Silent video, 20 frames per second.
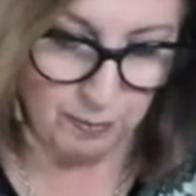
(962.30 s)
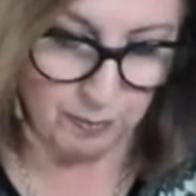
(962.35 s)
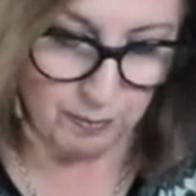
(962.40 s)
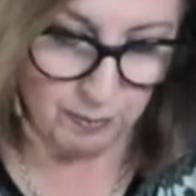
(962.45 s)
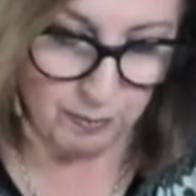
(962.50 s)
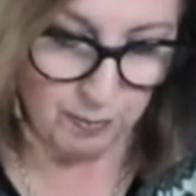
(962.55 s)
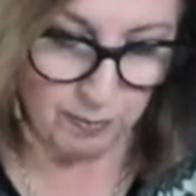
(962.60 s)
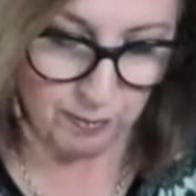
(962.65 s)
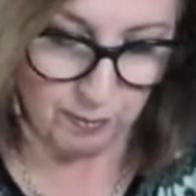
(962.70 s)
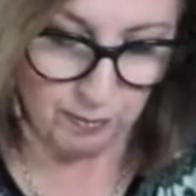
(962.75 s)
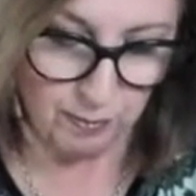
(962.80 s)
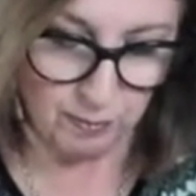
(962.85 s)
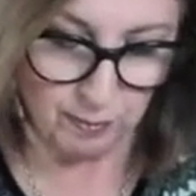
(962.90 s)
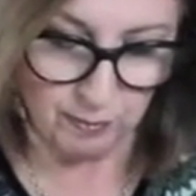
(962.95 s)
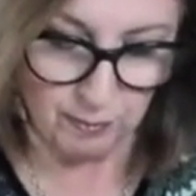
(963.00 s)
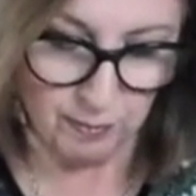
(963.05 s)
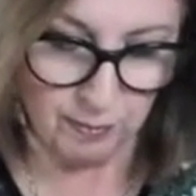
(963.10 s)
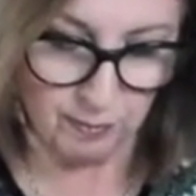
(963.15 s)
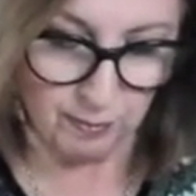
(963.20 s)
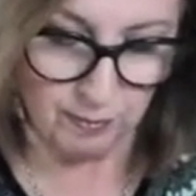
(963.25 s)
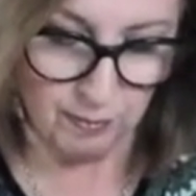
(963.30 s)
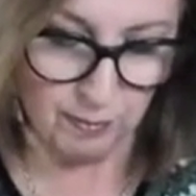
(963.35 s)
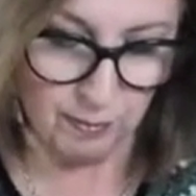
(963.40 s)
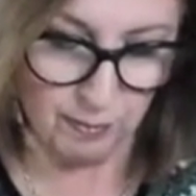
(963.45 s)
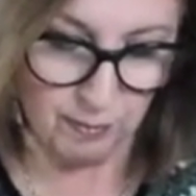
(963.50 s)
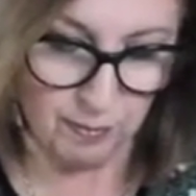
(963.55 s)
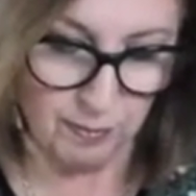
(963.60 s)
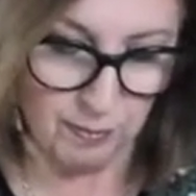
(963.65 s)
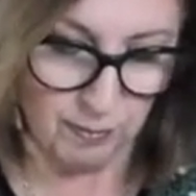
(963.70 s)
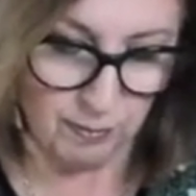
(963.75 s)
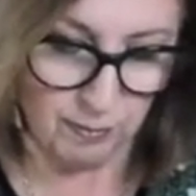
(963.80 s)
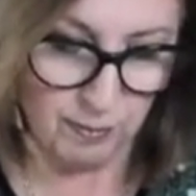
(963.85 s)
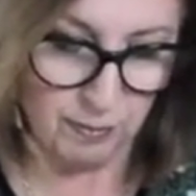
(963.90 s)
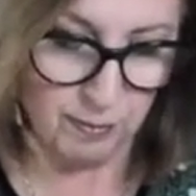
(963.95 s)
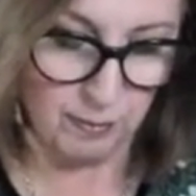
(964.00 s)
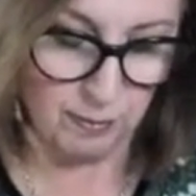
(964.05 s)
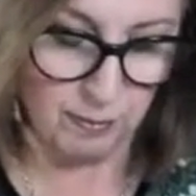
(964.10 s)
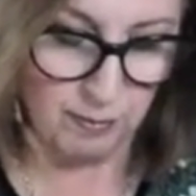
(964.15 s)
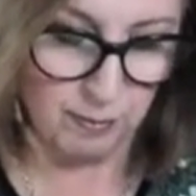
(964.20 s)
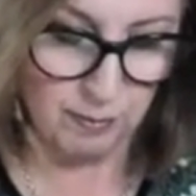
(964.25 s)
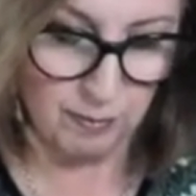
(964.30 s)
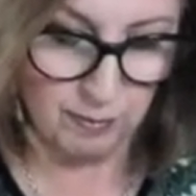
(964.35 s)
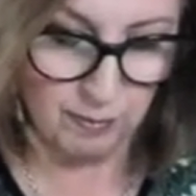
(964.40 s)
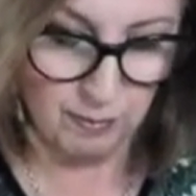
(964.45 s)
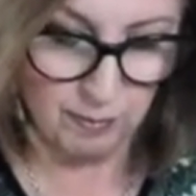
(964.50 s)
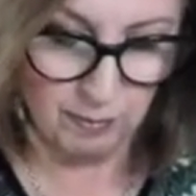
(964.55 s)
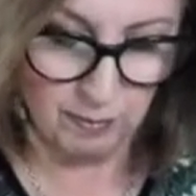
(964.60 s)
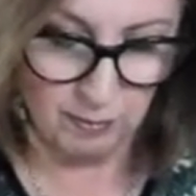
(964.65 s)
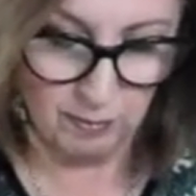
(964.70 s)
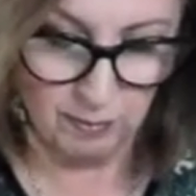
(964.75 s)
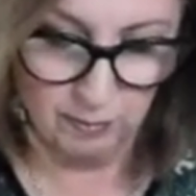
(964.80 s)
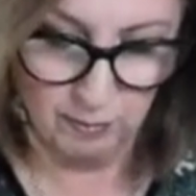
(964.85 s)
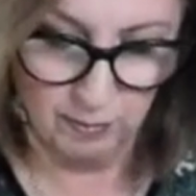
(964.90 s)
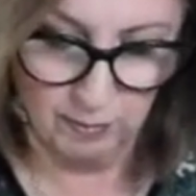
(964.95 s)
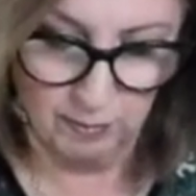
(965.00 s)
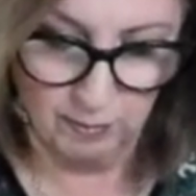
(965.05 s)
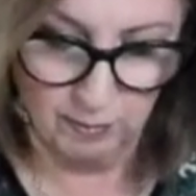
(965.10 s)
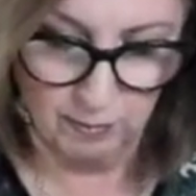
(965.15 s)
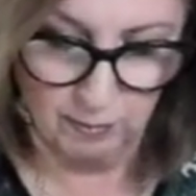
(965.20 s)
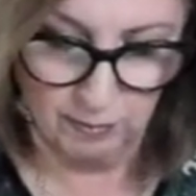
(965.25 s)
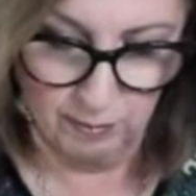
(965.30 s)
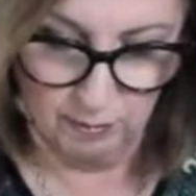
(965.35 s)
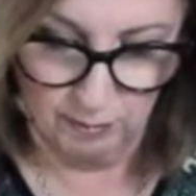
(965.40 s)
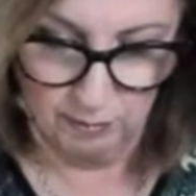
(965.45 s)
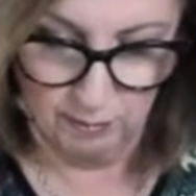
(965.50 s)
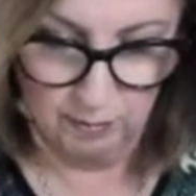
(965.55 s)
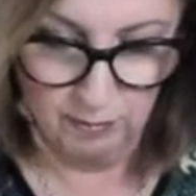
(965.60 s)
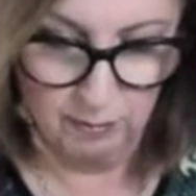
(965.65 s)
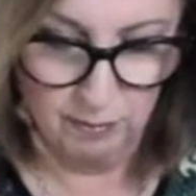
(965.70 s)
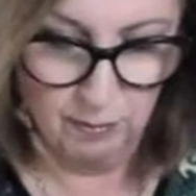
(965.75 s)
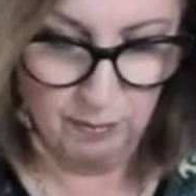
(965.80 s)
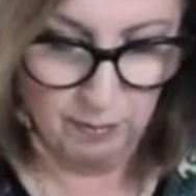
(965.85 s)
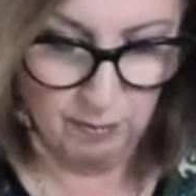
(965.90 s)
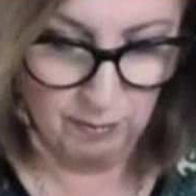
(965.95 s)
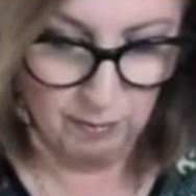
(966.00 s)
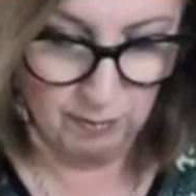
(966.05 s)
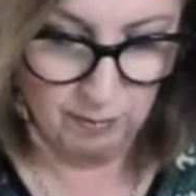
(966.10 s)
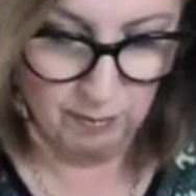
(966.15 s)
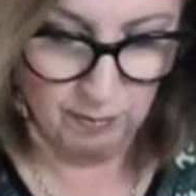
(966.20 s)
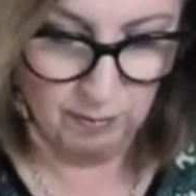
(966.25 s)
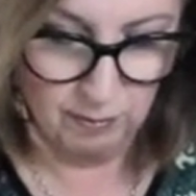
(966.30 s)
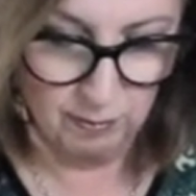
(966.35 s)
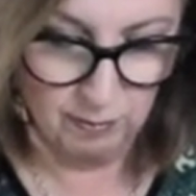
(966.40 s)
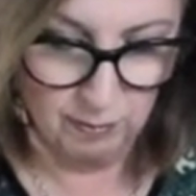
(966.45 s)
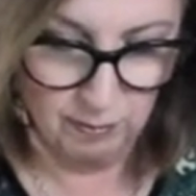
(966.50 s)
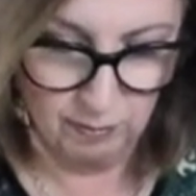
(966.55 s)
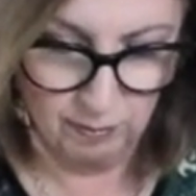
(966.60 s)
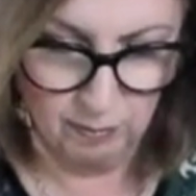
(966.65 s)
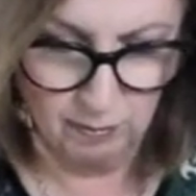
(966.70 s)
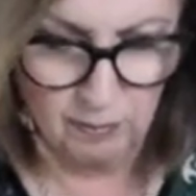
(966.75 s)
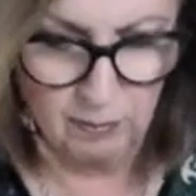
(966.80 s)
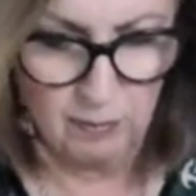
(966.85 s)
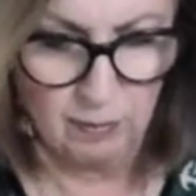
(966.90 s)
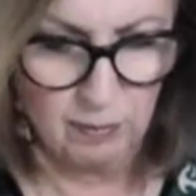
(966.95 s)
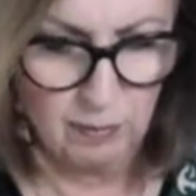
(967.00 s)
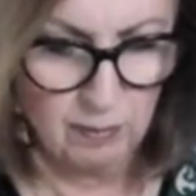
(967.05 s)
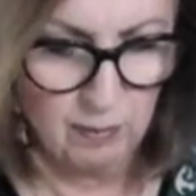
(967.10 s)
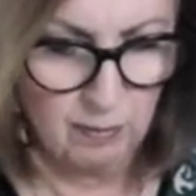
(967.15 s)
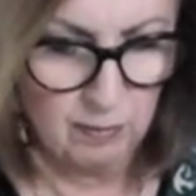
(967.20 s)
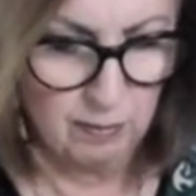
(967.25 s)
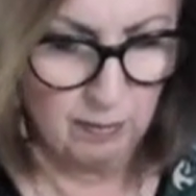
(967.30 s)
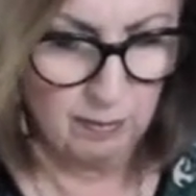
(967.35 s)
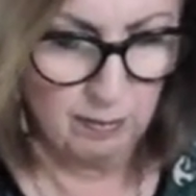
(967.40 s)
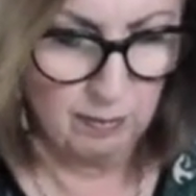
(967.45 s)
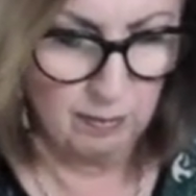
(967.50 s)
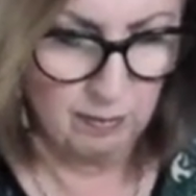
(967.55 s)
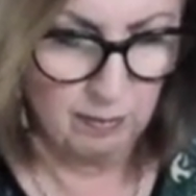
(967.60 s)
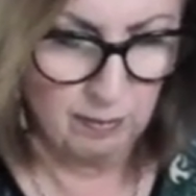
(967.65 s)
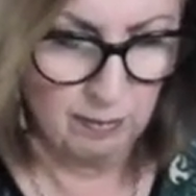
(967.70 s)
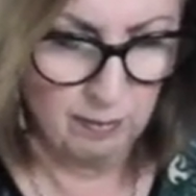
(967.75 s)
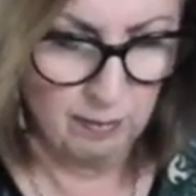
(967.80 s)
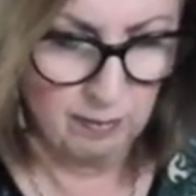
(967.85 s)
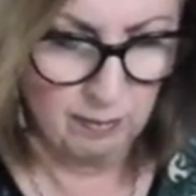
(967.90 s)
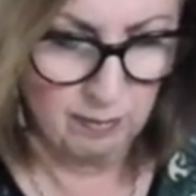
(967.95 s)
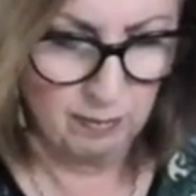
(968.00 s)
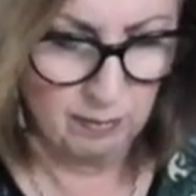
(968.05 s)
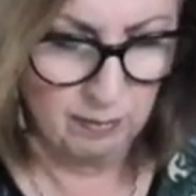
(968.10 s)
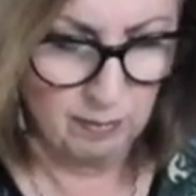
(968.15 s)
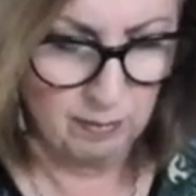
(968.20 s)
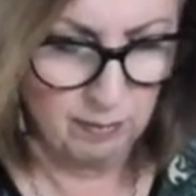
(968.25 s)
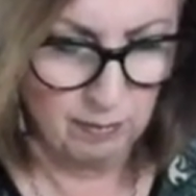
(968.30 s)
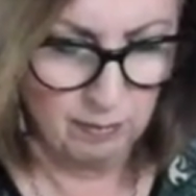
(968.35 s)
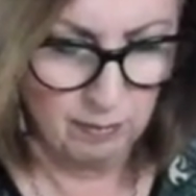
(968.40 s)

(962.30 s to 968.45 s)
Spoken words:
[no speech]